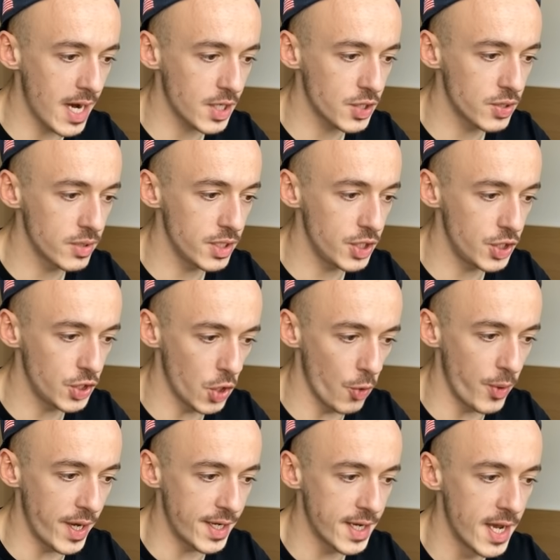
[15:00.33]
actually
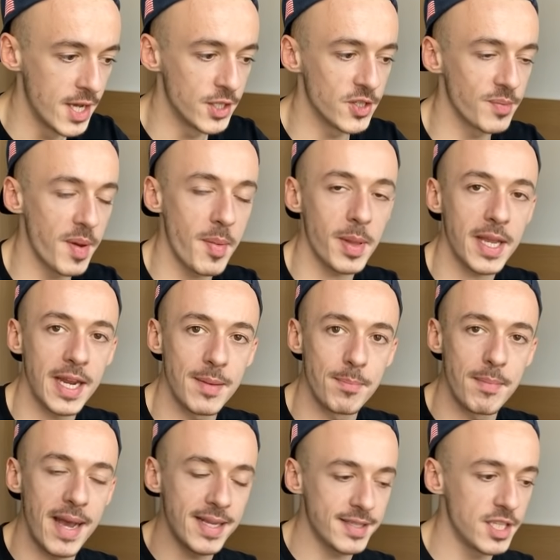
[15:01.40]
show it so people
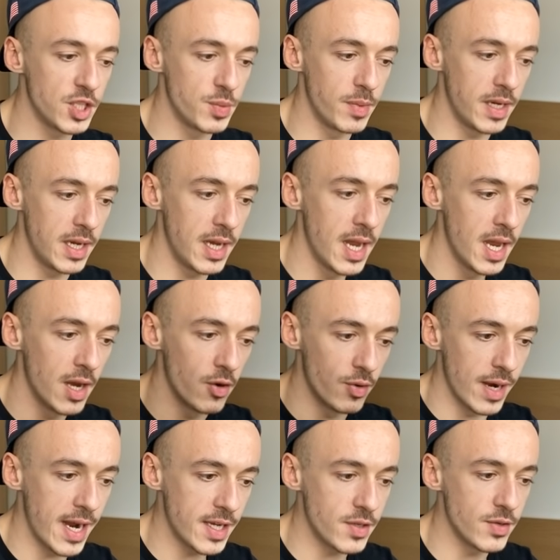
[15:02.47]
can message me
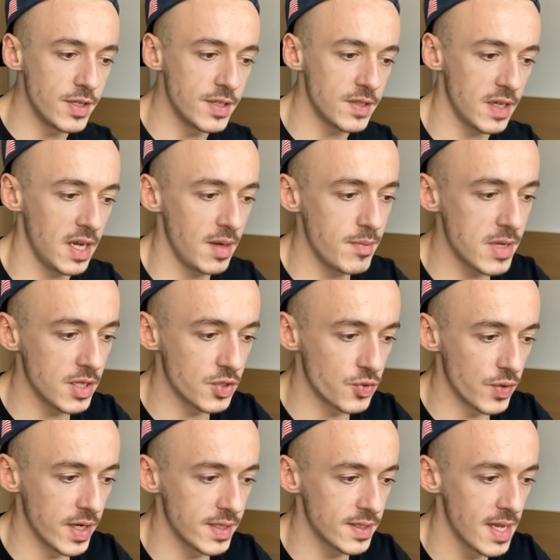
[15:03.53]
right to this email
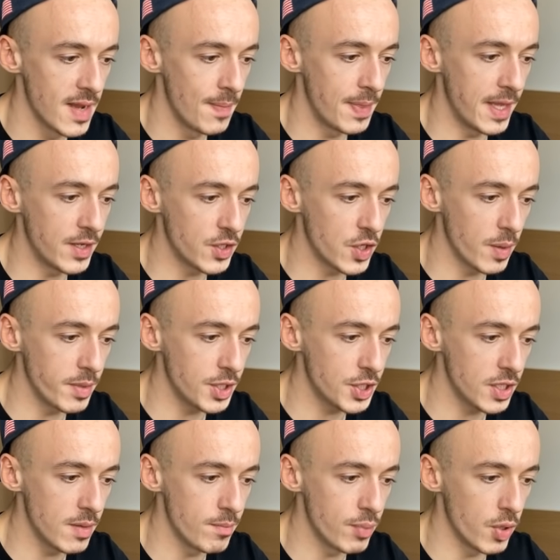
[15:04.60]
address. Then
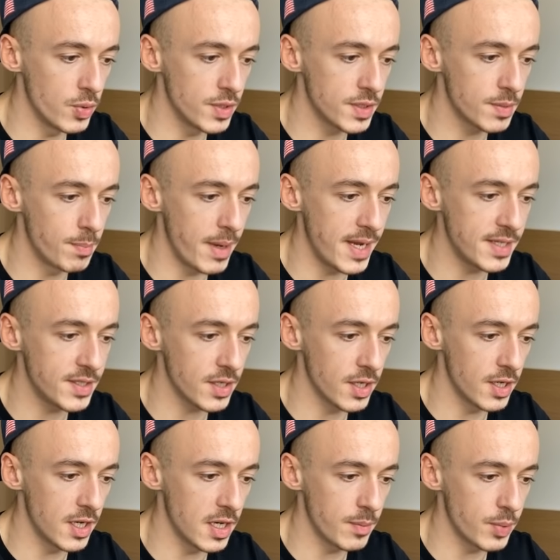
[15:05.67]
commission bonus based
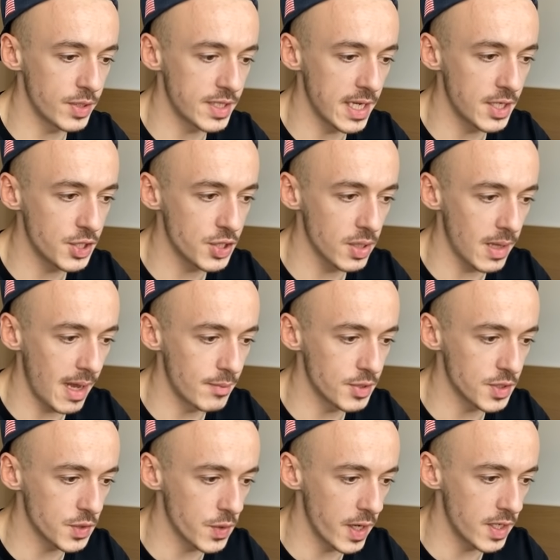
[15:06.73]
earning potential. I'm
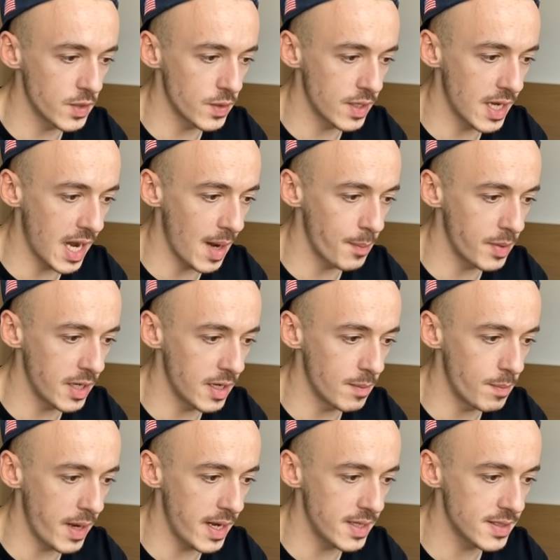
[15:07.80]
just going to copy
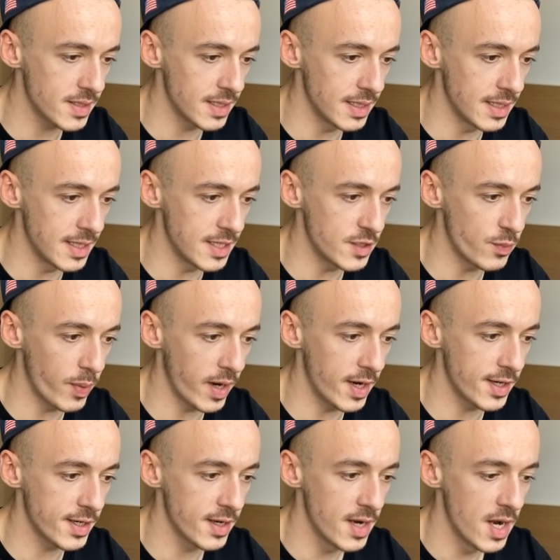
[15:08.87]
and paste this
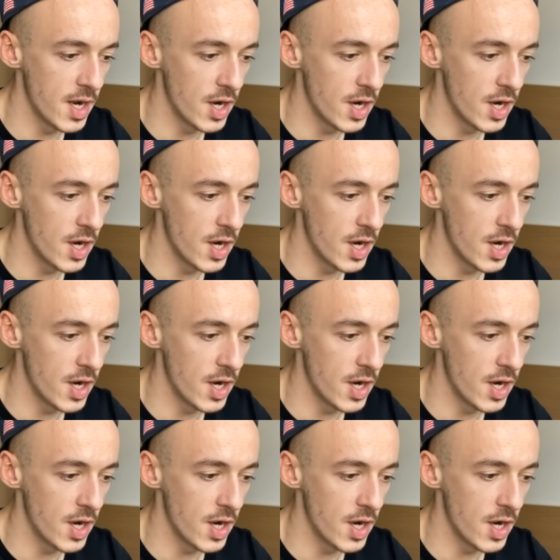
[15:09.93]
part